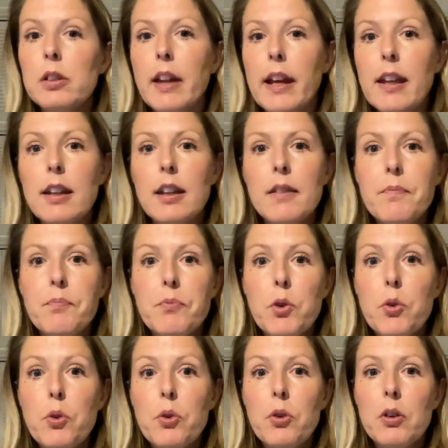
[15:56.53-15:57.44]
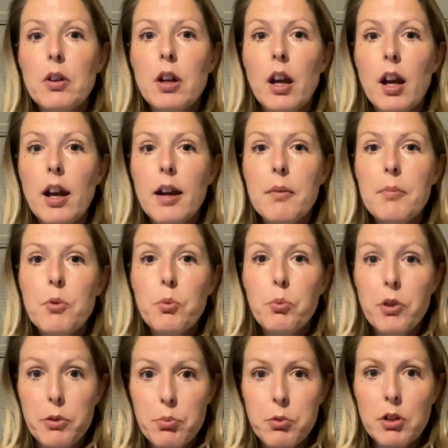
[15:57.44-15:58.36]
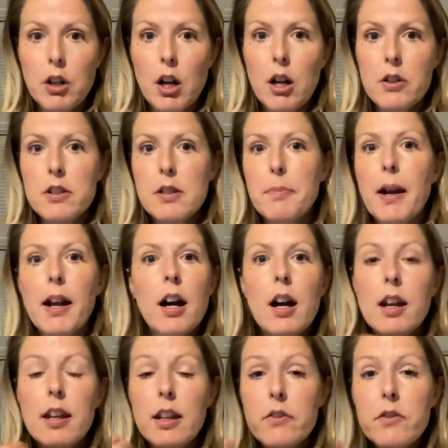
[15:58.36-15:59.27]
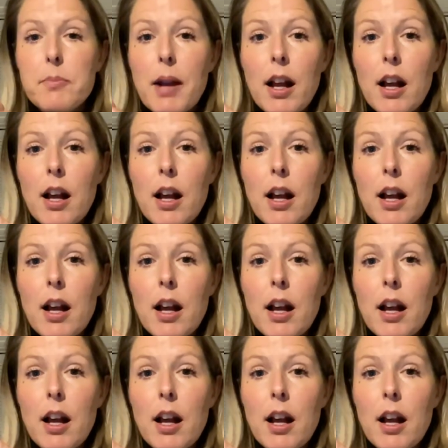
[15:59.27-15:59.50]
Like, um, with regard to my, ho- even my